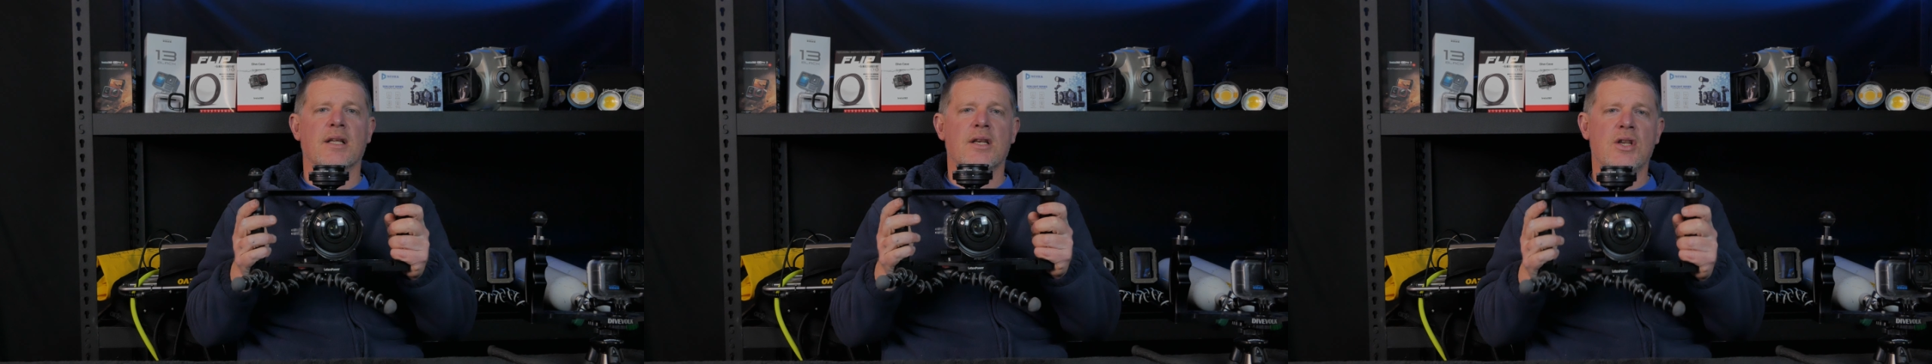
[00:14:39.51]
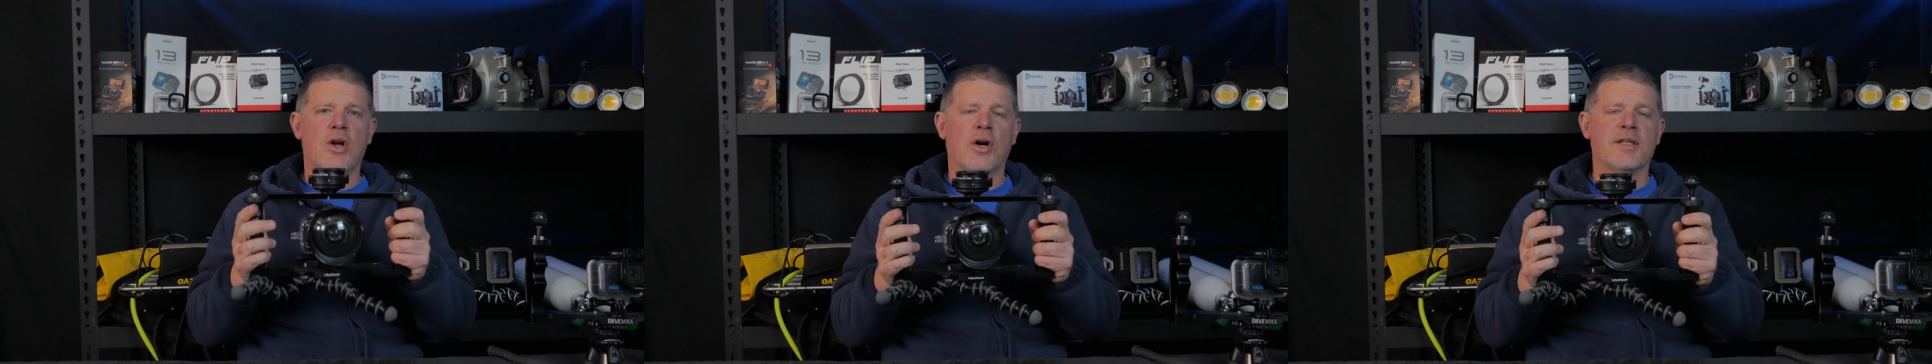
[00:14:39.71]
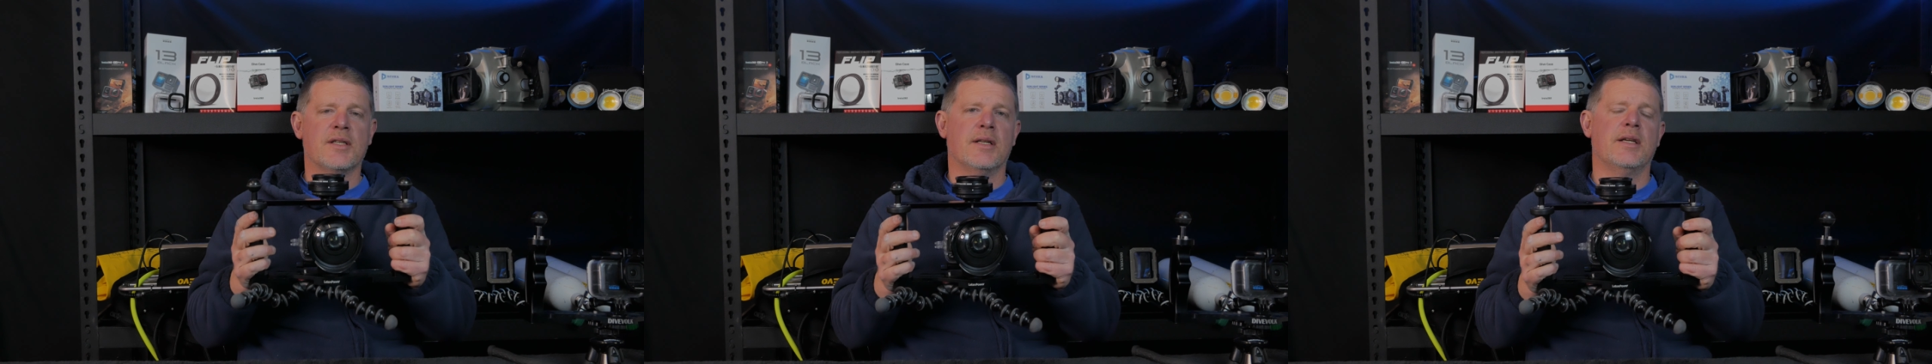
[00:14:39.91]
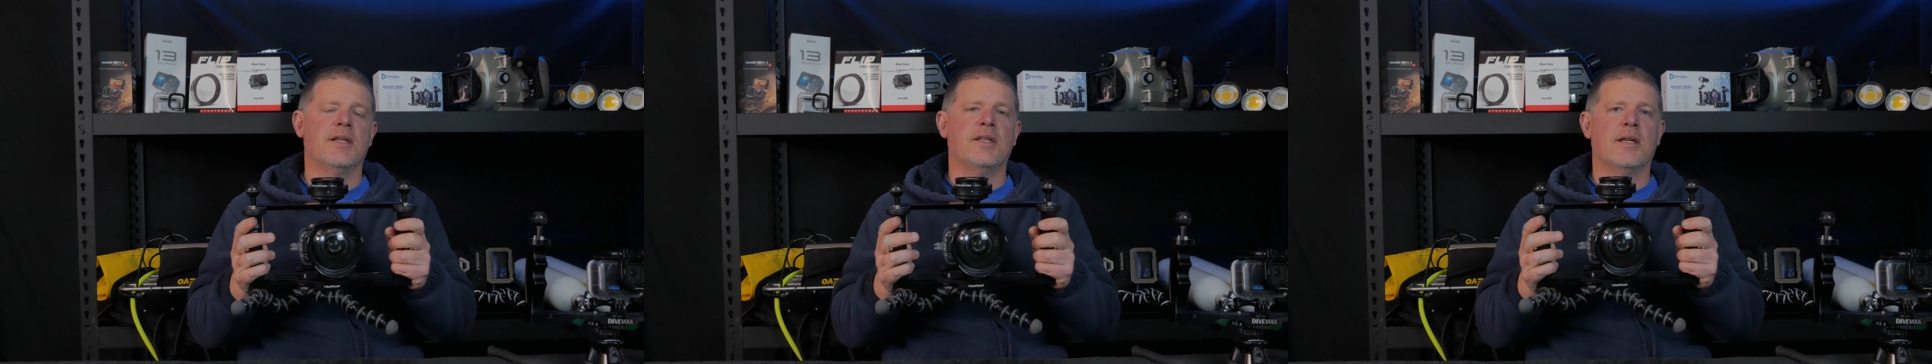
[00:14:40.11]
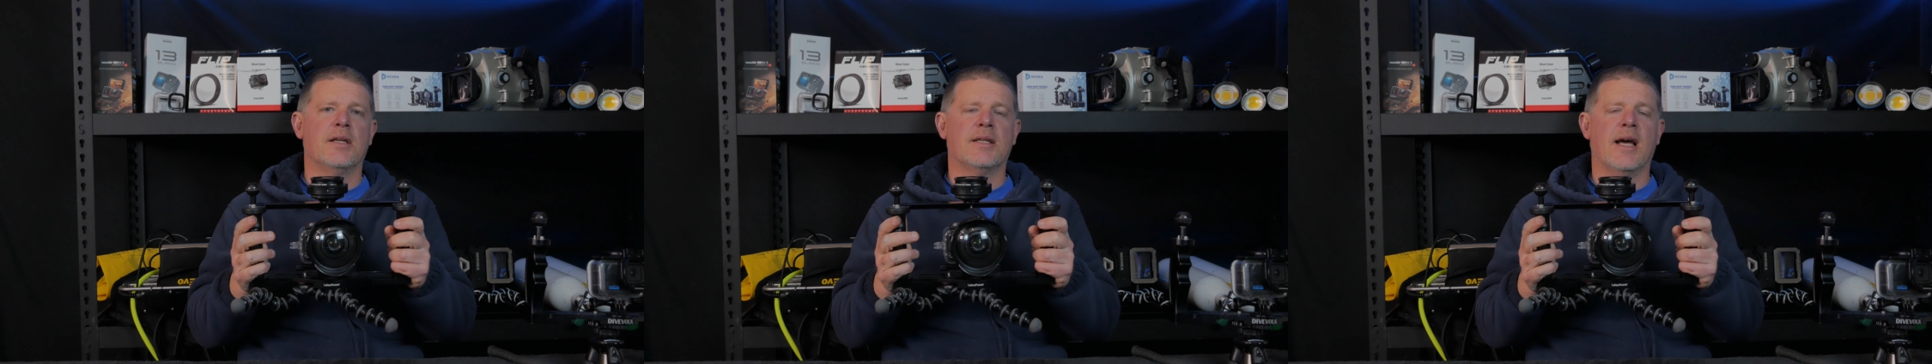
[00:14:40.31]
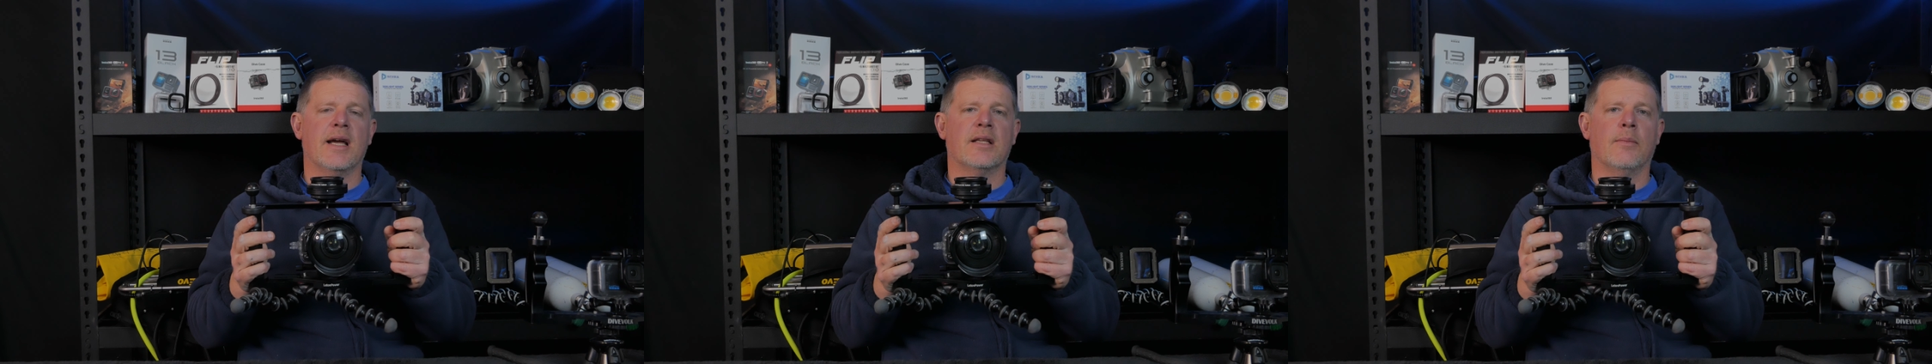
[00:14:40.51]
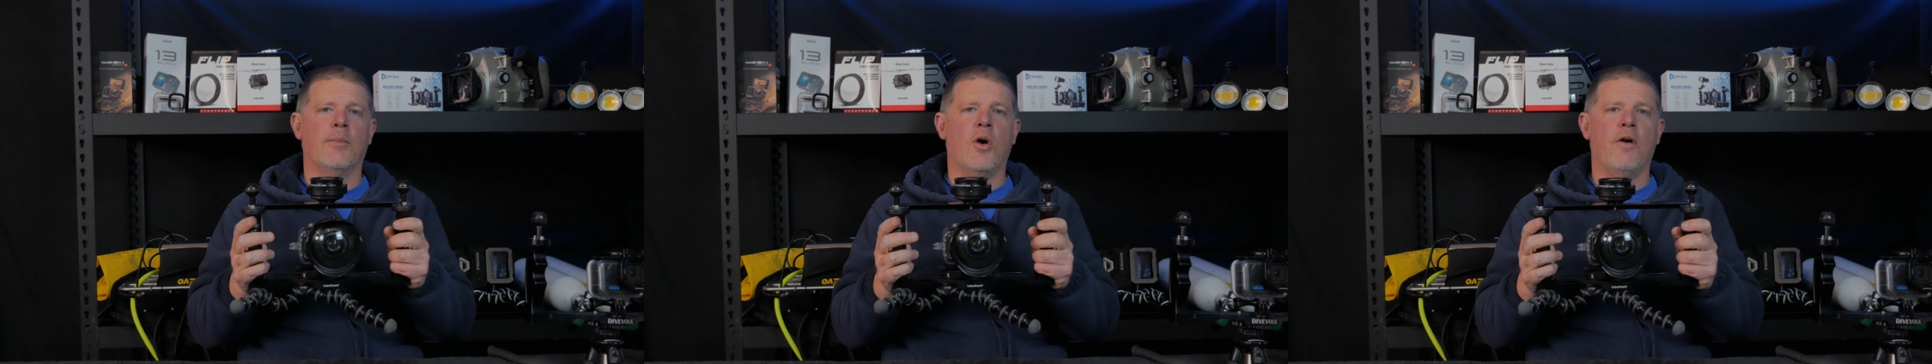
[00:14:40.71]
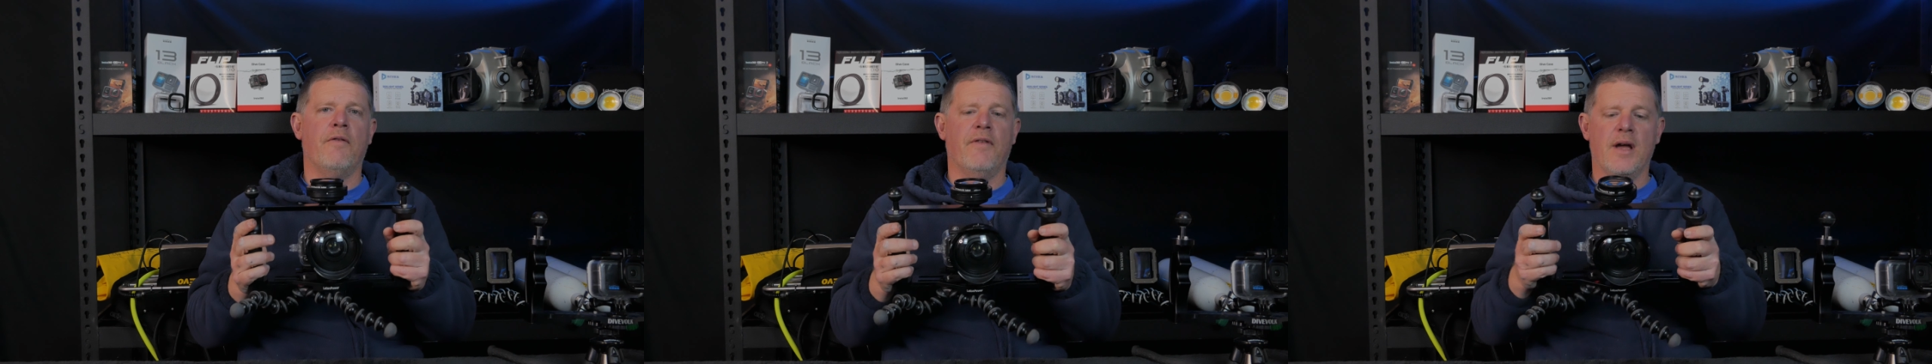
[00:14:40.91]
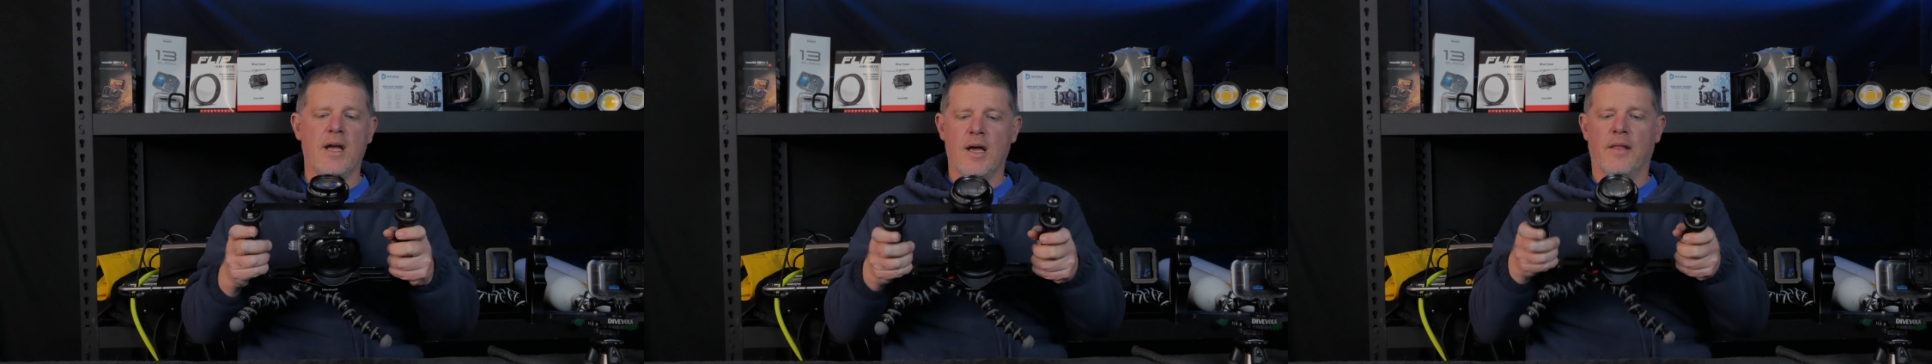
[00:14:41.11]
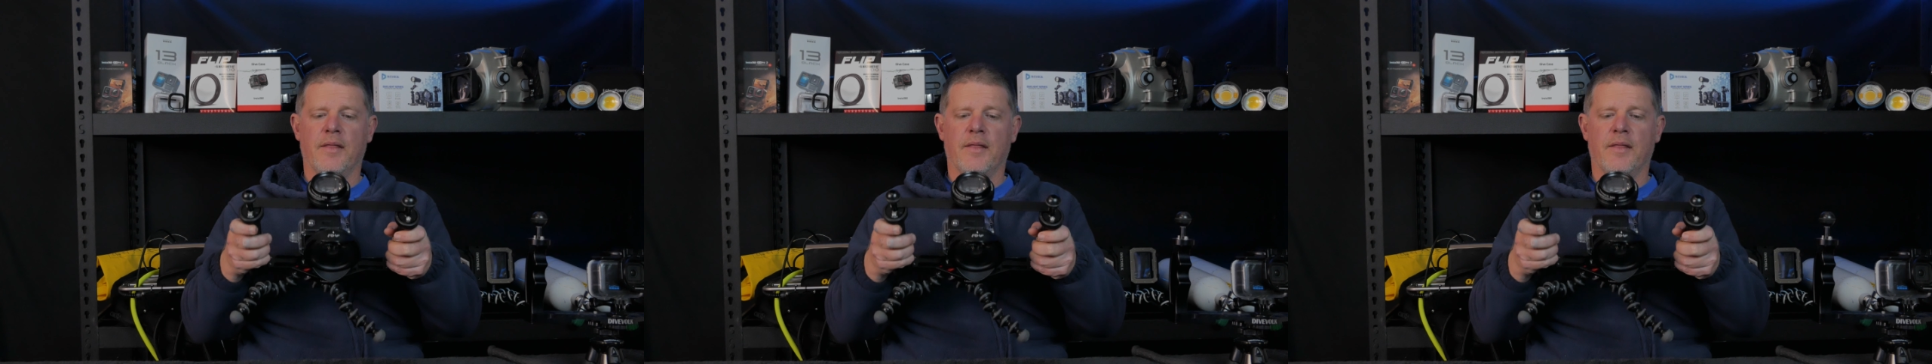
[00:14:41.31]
it nice and easy to take them off.